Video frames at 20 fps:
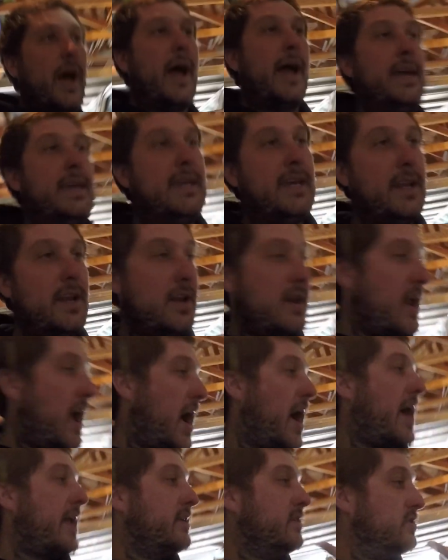I
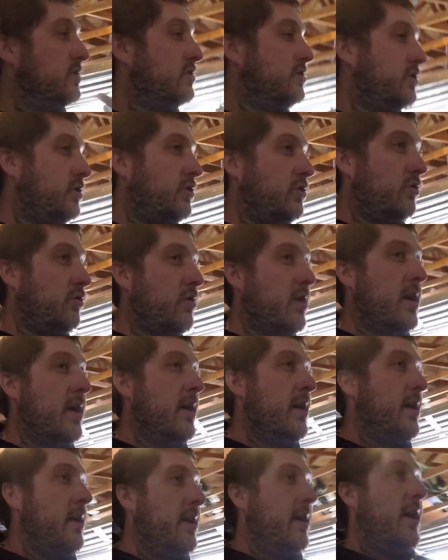cannot do
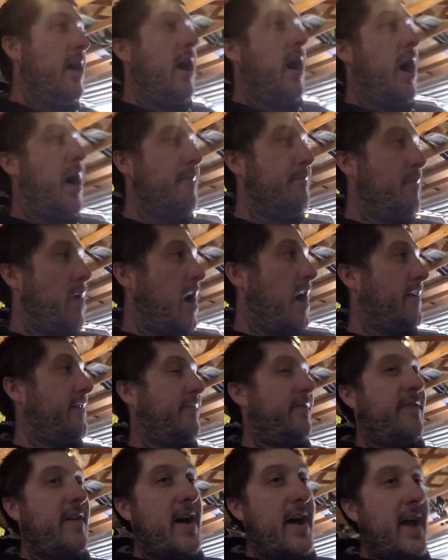a
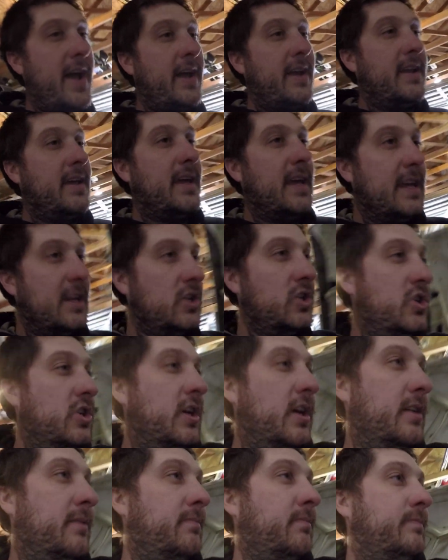modified
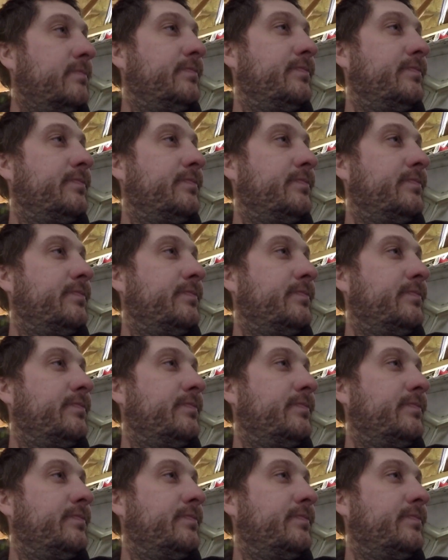engine